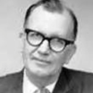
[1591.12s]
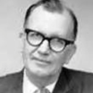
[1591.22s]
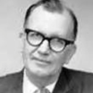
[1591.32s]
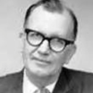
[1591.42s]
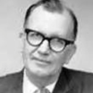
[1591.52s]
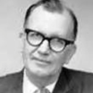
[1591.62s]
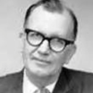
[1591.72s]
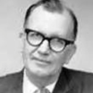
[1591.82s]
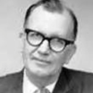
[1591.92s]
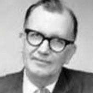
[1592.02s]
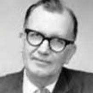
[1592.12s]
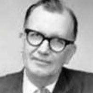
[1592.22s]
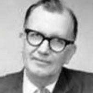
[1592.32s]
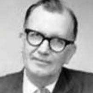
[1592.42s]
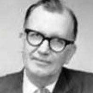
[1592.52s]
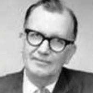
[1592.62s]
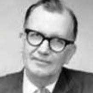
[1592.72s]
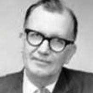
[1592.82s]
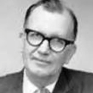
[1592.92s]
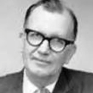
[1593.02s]

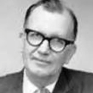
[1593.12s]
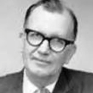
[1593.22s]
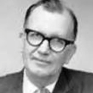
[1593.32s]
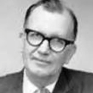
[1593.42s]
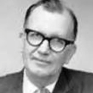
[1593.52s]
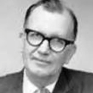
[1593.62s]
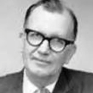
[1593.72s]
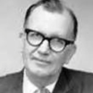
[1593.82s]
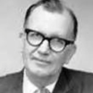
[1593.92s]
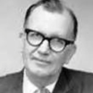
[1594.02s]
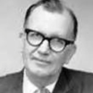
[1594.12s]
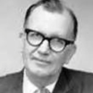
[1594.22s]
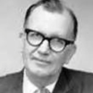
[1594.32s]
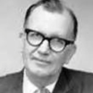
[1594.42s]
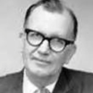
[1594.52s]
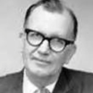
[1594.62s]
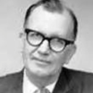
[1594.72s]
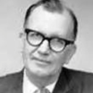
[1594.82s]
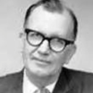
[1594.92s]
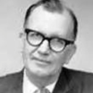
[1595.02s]

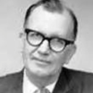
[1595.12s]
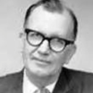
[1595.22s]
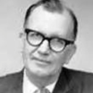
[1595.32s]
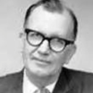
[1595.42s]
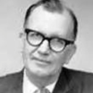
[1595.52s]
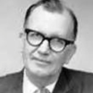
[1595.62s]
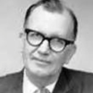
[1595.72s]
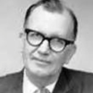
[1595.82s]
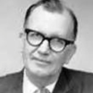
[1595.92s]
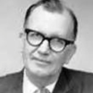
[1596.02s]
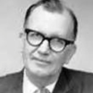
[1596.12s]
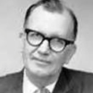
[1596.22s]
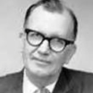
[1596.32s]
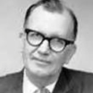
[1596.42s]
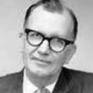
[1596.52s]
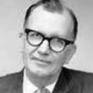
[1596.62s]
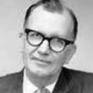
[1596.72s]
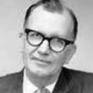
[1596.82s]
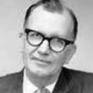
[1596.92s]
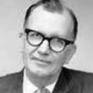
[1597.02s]

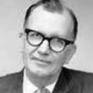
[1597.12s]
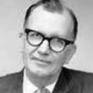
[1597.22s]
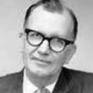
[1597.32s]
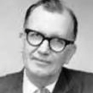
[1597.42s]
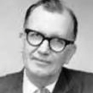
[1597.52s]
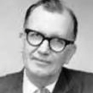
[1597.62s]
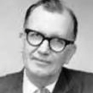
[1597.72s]
(no lip movement)